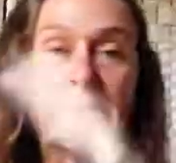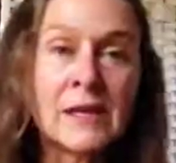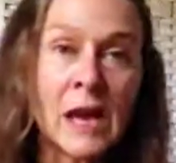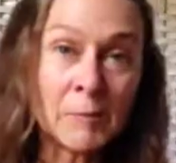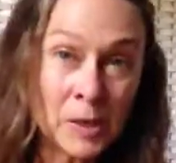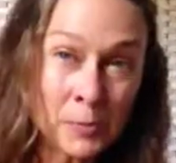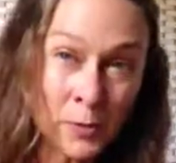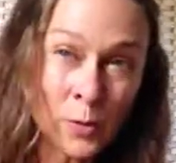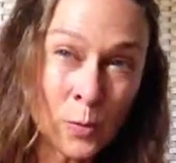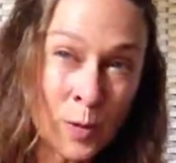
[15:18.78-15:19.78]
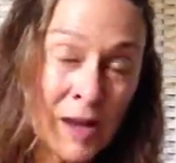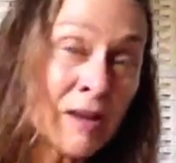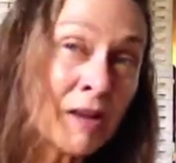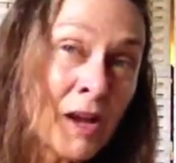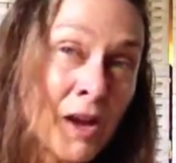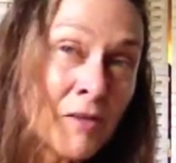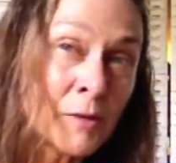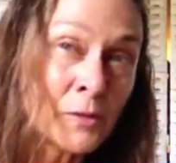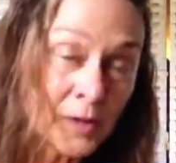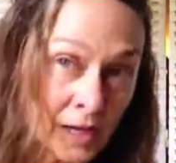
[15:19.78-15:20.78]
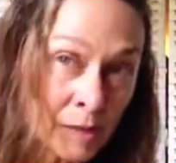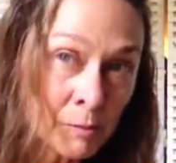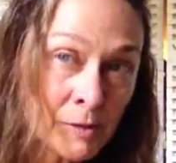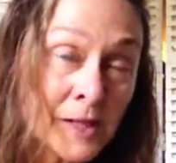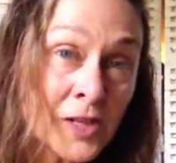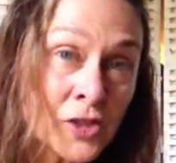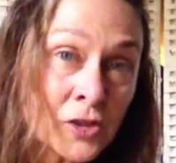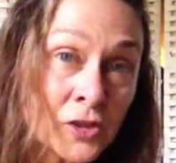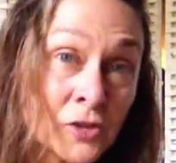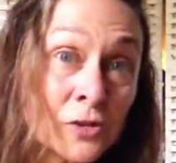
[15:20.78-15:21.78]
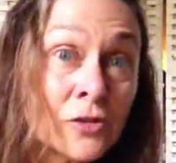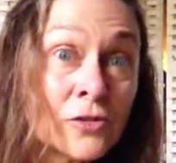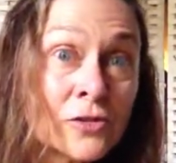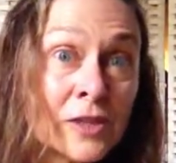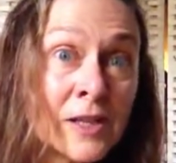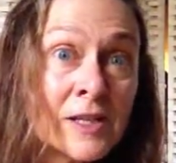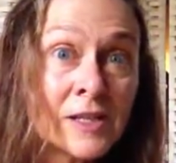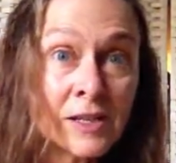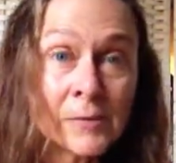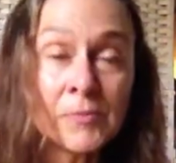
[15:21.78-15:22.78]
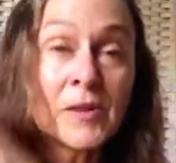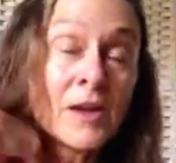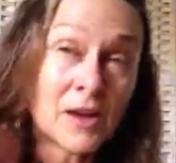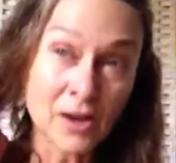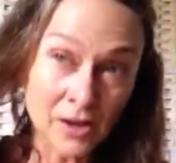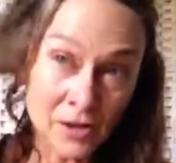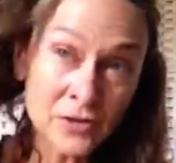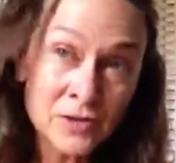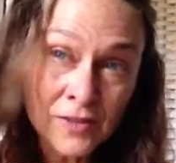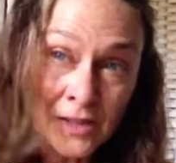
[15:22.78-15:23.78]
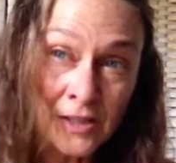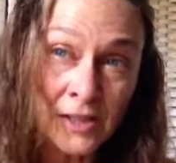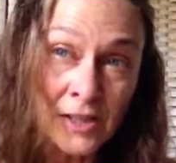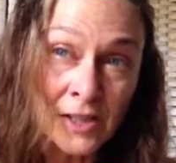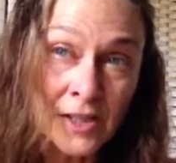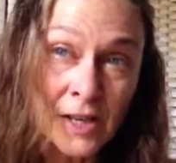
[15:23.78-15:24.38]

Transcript: get people away from their animal nature and their understanding of their divinity,